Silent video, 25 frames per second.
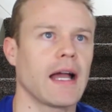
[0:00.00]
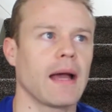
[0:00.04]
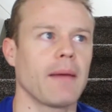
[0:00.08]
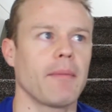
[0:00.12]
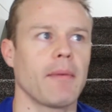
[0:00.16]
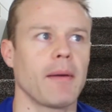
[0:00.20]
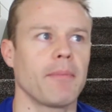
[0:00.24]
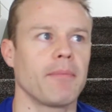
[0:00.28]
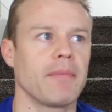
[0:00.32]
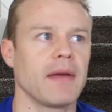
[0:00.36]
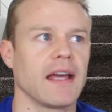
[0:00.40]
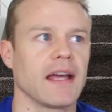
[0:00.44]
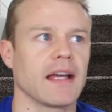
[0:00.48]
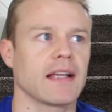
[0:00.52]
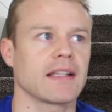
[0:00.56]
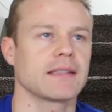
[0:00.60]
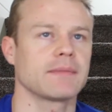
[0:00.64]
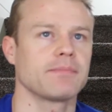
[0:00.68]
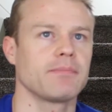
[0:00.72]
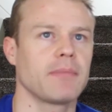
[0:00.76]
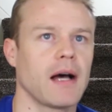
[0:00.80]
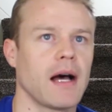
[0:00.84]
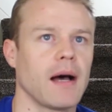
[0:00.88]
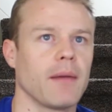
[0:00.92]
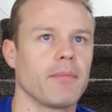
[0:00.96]
I got my
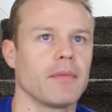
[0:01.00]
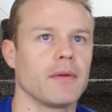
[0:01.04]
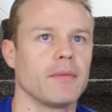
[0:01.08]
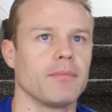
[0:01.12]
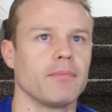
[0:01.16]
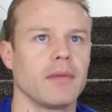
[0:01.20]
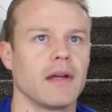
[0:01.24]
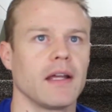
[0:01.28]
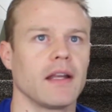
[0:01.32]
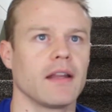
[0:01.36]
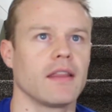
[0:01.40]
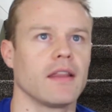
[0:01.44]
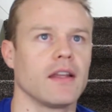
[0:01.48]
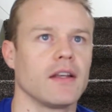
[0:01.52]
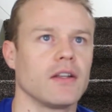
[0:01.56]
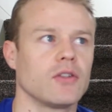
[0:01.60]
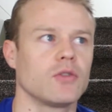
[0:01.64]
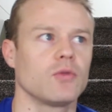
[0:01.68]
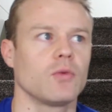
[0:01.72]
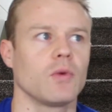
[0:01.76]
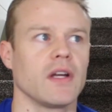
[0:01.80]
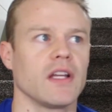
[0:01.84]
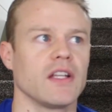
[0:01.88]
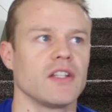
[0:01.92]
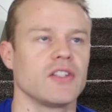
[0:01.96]
pecs popping better than
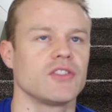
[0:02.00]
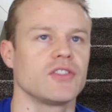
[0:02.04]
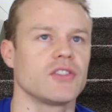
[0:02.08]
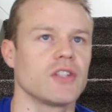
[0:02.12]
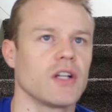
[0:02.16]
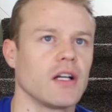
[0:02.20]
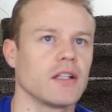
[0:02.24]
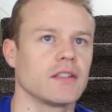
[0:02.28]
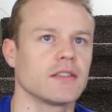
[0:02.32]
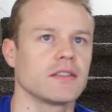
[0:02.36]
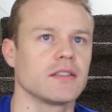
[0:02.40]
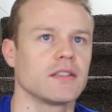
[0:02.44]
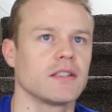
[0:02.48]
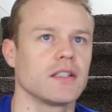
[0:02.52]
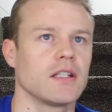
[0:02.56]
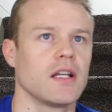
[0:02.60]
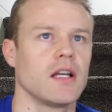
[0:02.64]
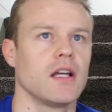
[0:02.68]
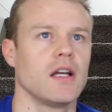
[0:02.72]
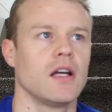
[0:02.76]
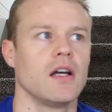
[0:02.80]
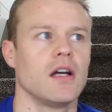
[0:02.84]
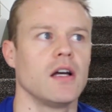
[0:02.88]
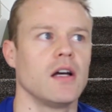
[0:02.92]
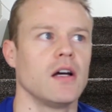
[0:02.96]
Dwayne Johnson.
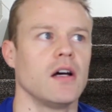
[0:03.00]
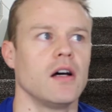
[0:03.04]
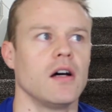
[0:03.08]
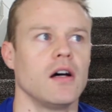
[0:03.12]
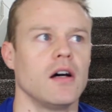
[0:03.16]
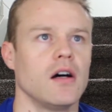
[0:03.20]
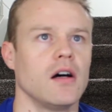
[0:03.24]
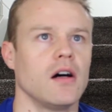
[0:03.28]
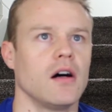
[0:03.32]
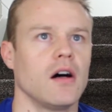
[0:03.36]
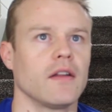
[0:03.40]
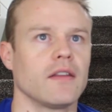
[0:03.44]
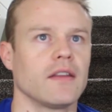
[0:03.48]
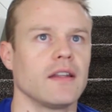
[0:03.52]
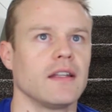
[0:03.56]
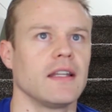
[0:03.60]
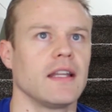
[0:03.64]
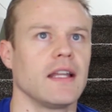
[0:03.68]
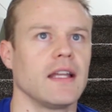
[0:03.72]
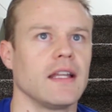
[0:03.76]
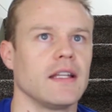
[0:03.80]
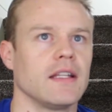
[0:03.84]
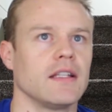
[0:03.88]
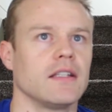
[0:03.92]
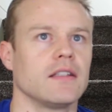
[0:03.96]
All the
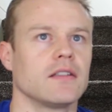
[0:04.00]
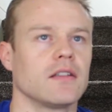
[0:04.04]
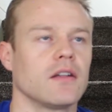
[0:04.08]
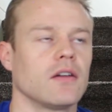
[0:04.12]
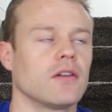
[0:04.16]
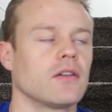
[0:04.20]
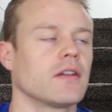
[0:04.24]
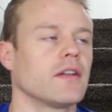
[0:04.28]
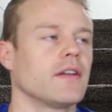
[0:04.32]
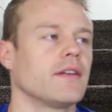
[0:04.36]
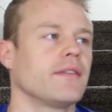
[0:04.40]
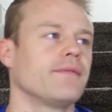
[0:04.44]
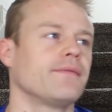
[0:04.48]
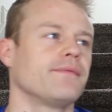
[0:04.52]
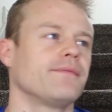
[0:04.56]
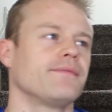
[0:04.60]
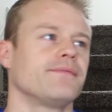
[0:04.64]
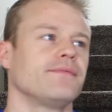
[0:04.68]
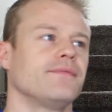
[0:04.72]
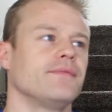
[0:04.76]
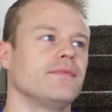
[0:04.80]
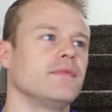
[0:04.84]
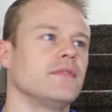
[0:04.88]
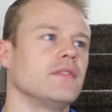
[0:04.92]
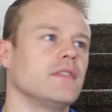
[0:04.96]
ladies. Okay,
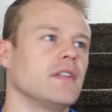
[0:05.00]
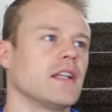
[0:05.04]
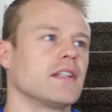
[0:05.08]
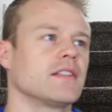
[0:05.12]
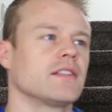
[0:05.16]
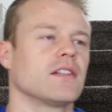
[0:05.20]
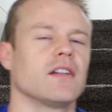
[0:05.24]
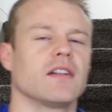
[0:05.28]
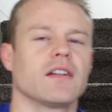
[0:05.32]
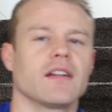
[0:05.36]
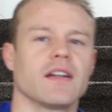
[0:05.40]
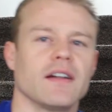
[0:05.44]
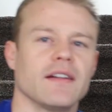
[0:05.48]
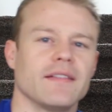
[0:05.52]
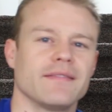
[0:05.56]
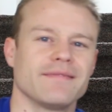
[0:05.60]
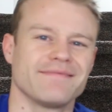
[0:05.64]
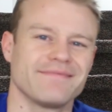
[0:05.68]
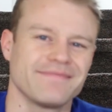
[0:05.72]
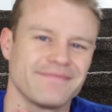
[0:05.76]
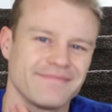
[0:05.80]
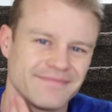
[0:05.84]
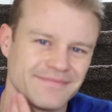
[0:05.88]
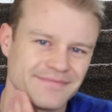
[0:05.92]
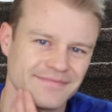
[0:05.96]
that's all I got.
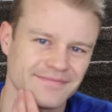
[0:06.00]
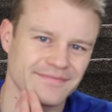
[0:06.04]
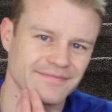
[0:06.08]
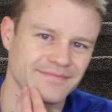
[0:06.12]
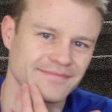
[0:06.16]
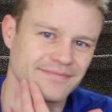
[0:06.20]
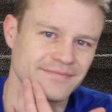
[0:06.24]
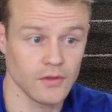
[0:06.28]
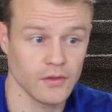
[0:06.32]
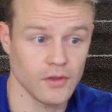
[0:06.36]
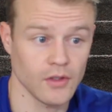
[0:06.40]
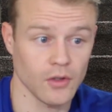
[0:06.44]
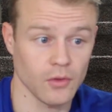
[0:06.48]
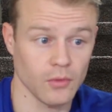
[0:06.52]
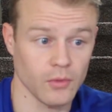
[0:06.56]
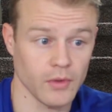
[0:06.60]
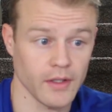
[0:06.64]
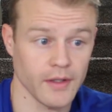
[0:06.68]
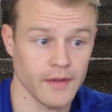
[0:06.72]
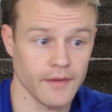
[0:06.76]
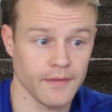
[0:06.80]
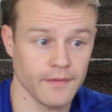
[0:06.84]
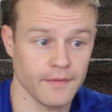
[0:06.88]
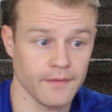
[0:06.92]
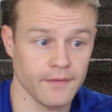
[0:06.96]
No,
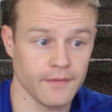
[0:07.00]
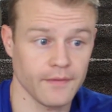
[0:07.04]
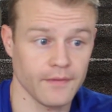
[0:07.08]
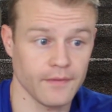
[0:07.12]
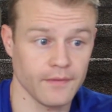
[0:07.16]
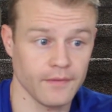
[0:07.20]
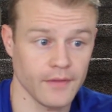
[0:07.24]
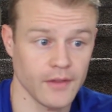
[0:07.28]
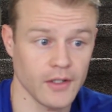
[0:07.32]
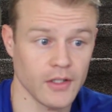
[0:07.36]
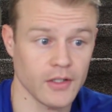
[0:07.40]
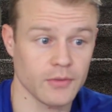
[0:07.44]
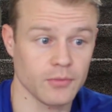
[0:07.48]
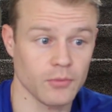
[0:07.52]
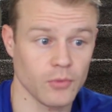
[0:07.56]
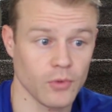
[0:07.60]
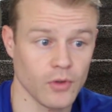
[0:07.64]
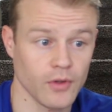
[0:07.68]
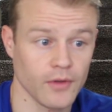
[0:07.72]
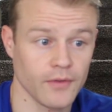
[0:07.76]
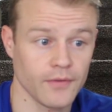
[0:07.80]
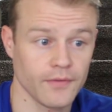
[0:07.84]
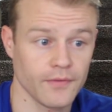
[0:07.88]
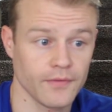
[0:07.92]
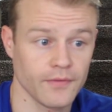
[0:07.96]
wait. There's
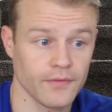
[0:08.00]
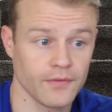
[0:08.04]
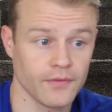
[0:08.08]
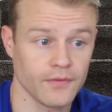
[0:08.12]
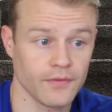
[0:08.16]
more.